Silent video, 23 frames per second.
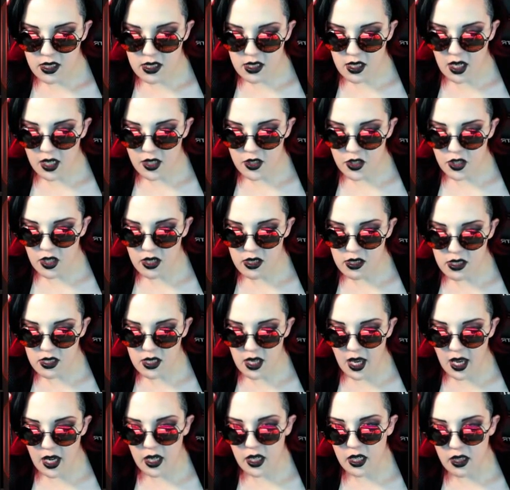it's not
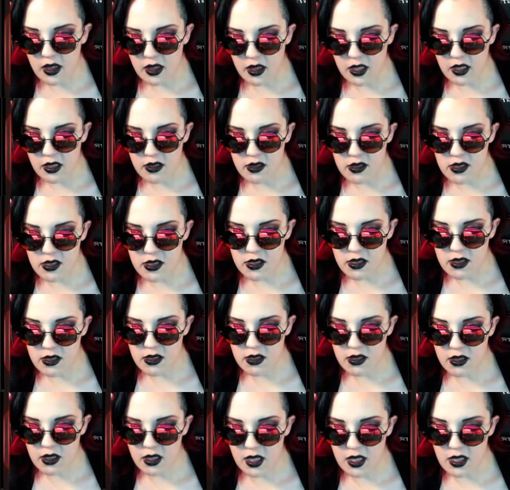just editing
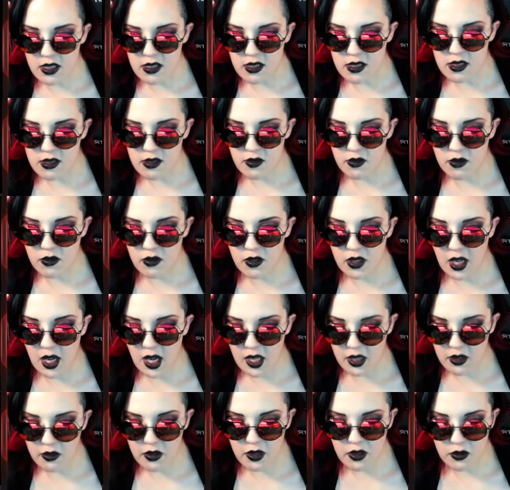these, it's
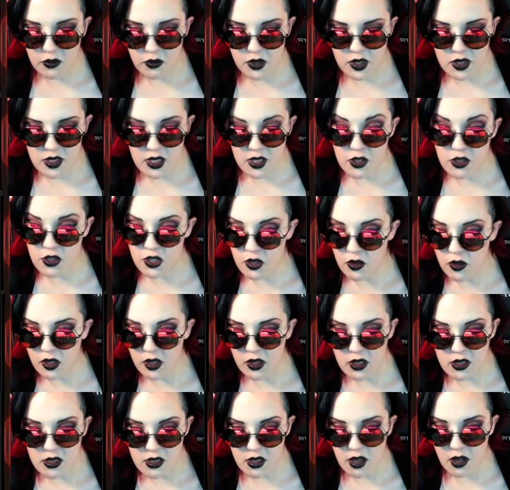gathering it's
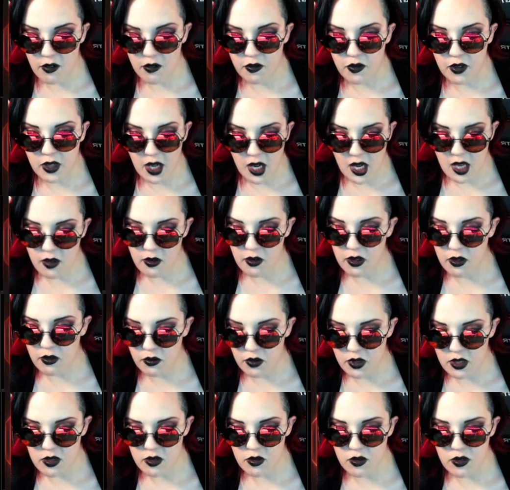shooting the stuff, gathering
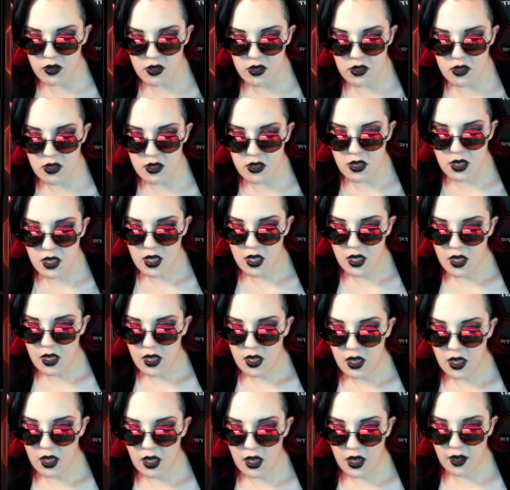the resources,
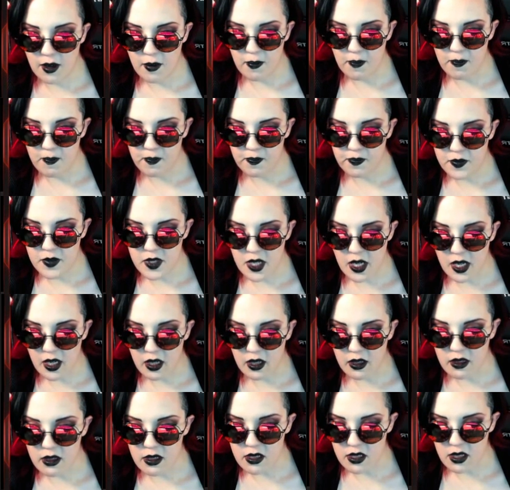
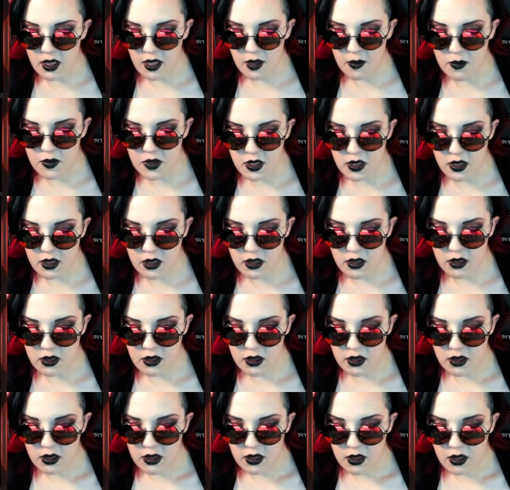taking the time to